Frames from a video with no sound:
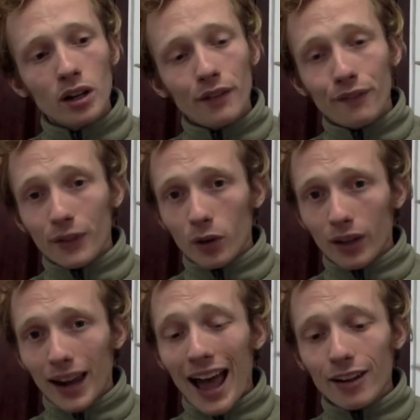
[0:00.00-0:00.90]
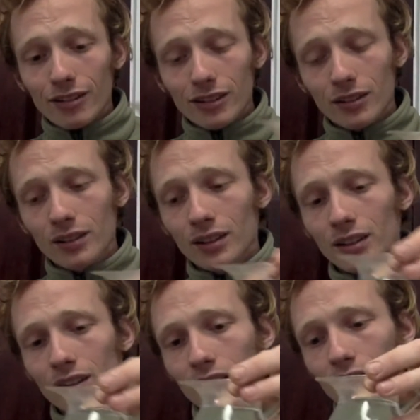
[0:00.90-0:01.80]
feel the glass.
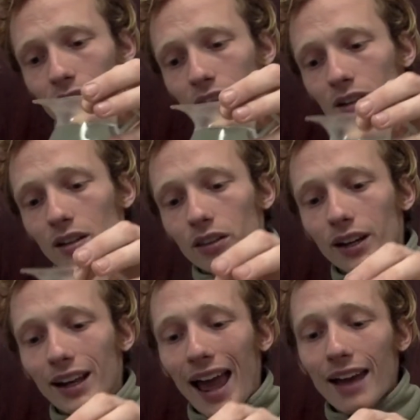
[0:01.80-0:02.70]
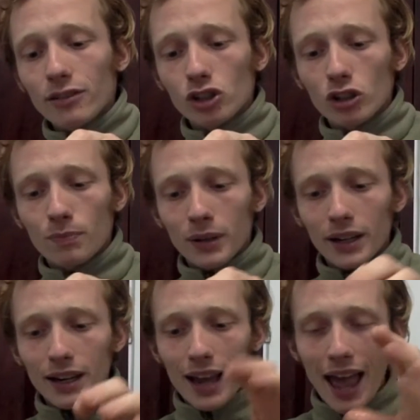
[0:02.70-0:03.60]
The glass should be